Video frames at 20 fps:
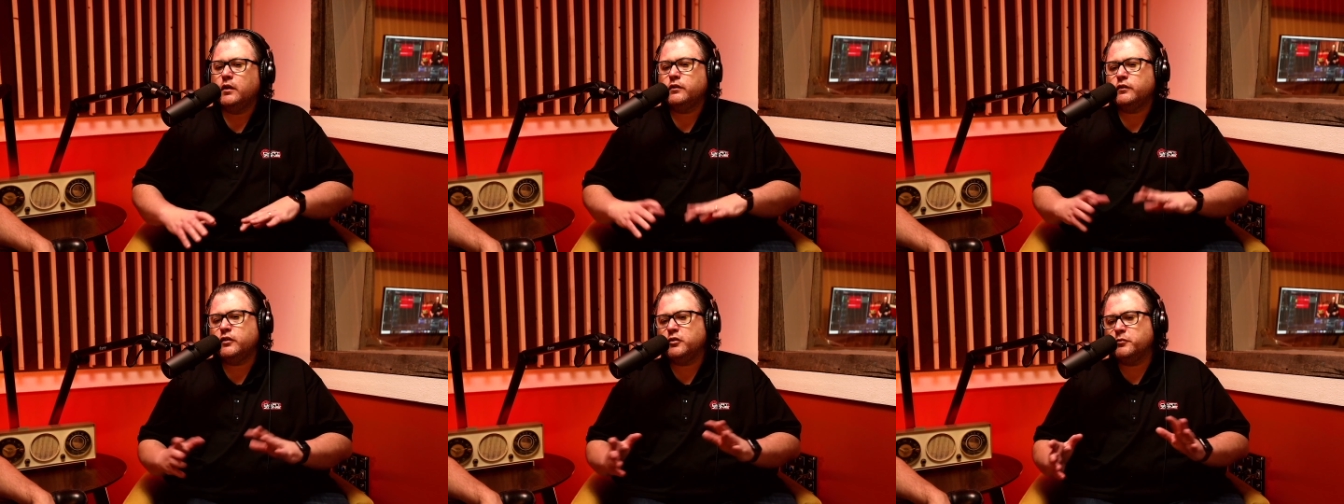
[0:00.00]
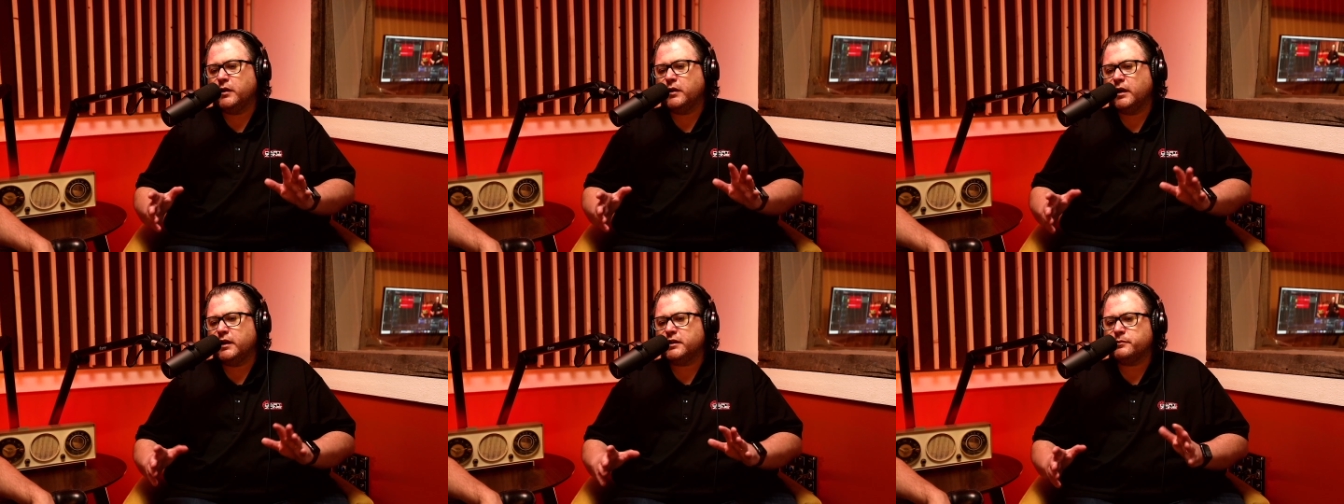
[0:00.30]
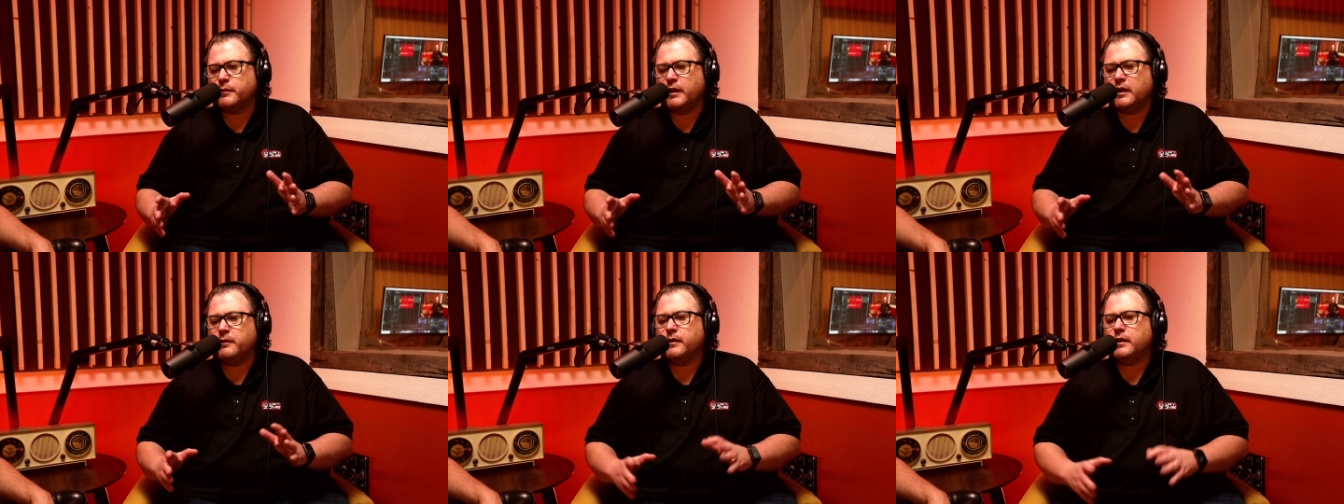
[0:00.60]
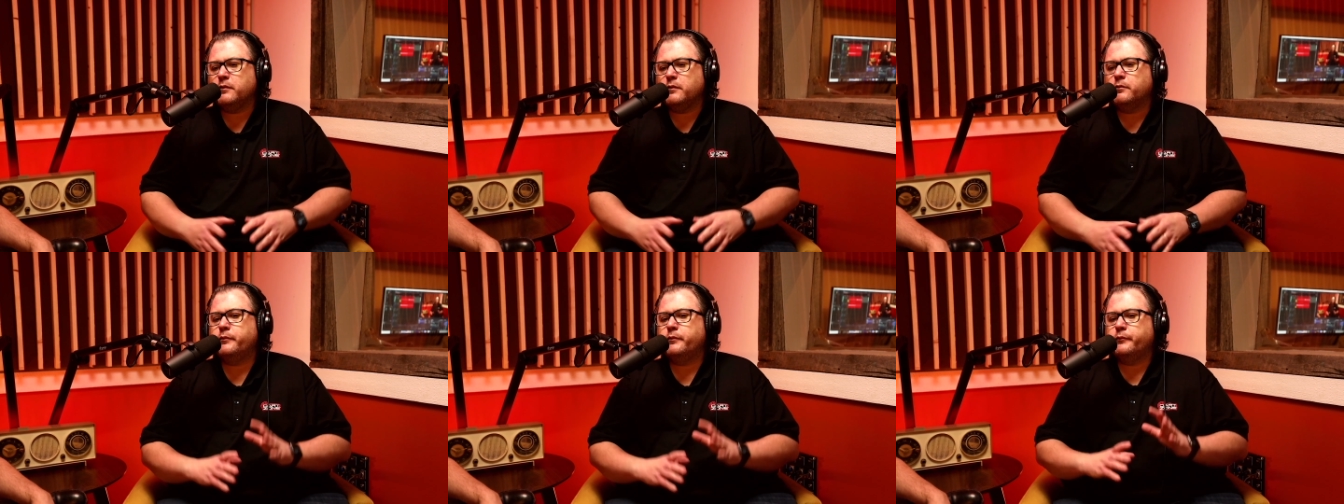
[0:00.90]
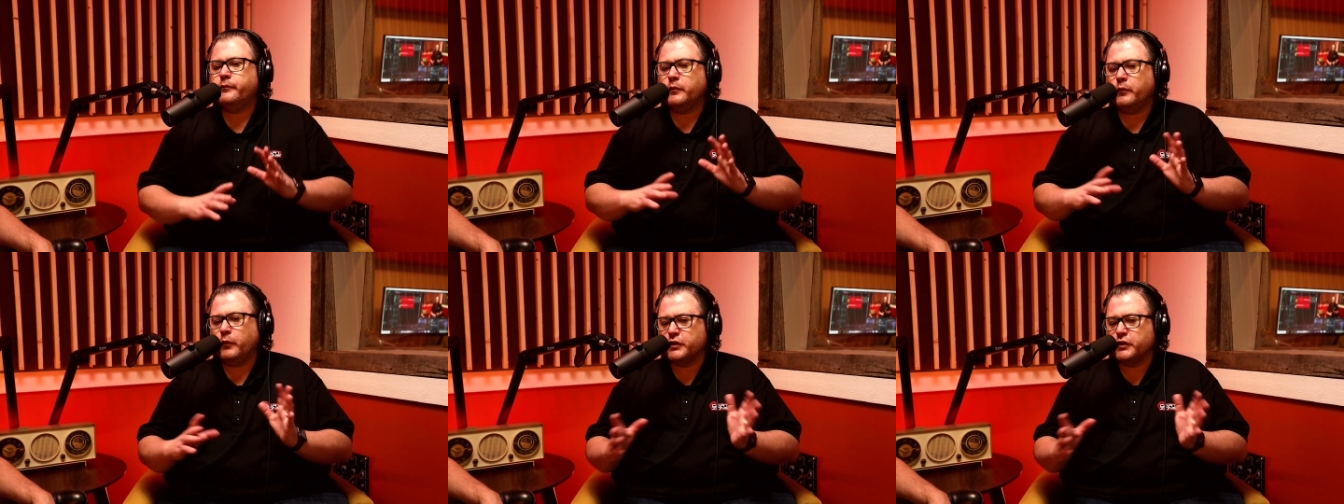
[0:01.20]
too much, maybe.
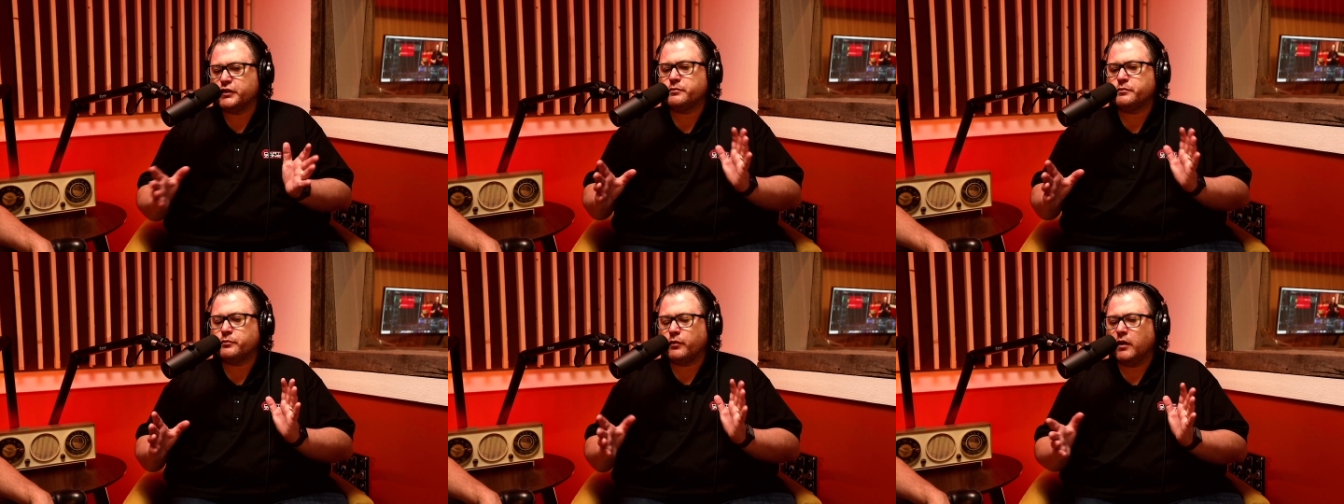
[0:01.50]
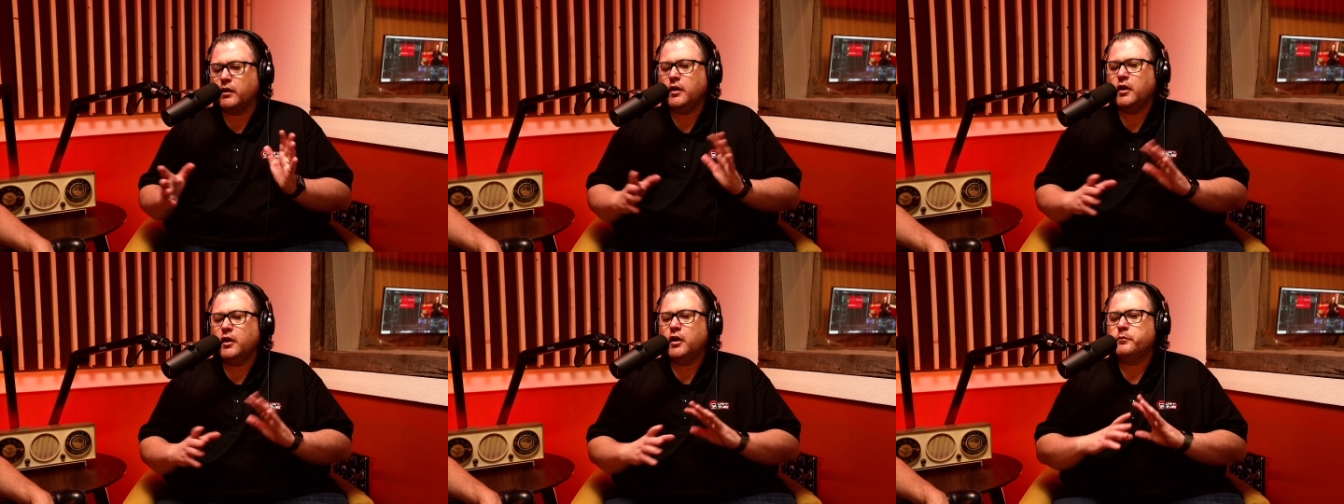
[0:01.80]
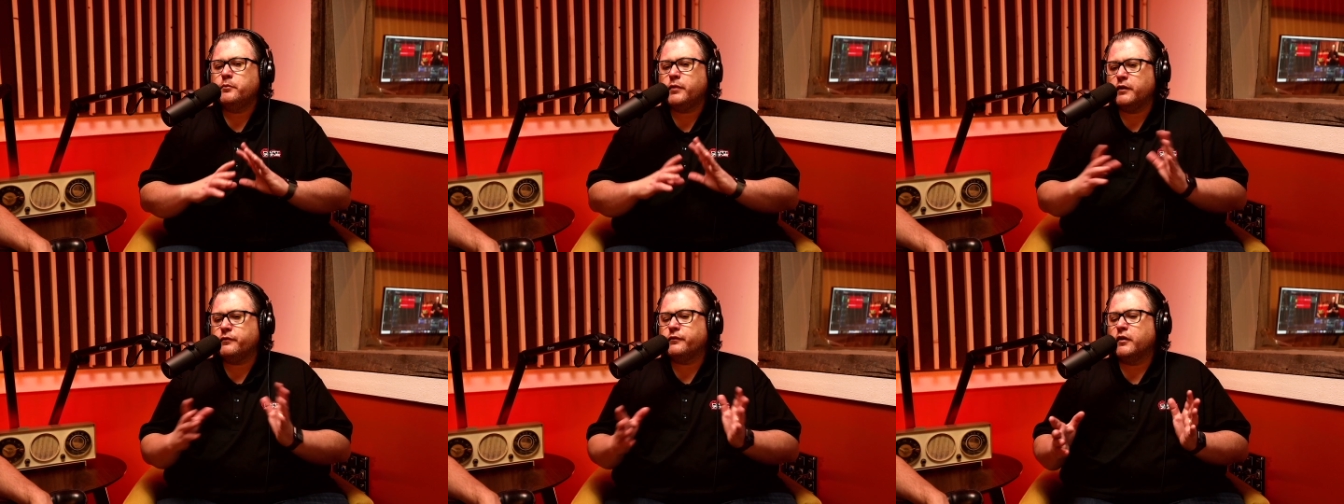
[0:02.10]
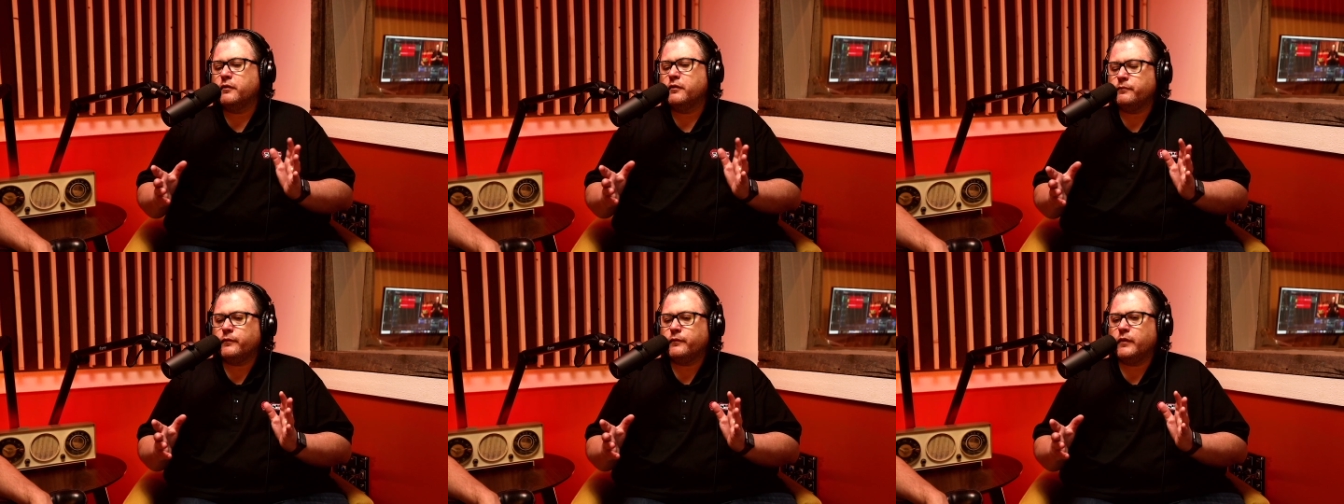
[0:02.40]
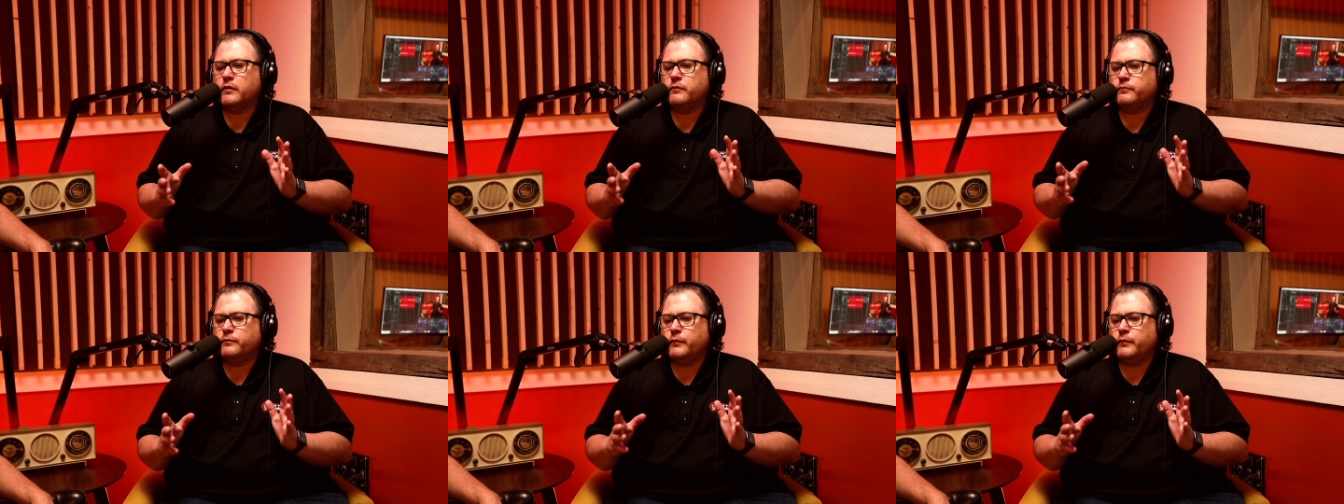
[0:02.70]
We're just but from